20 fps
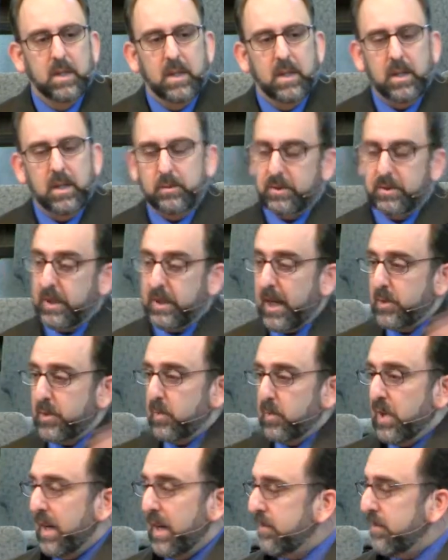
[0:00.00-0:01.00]
It was God's
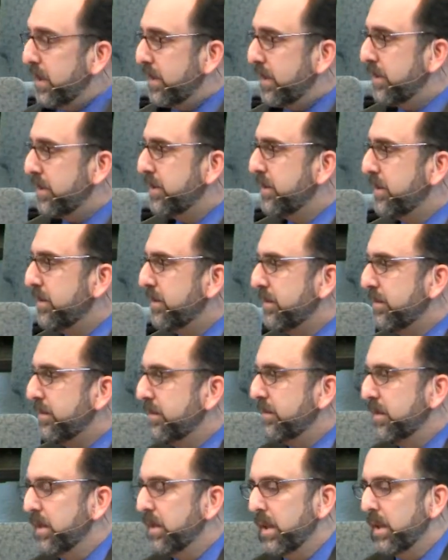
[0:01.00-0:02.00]
providence.
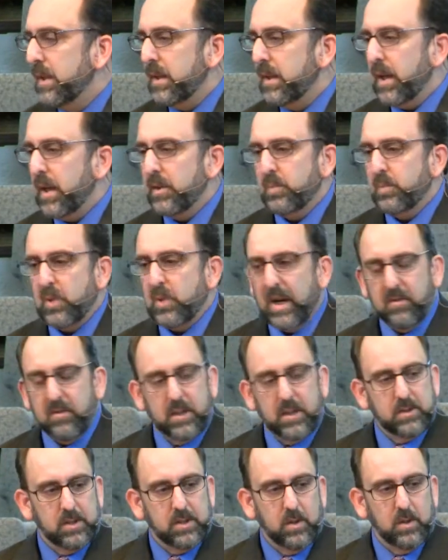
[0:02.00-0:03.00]
God's
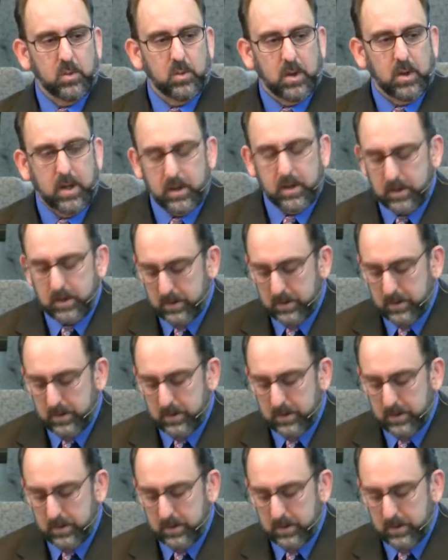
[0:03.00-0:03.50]
providence at work.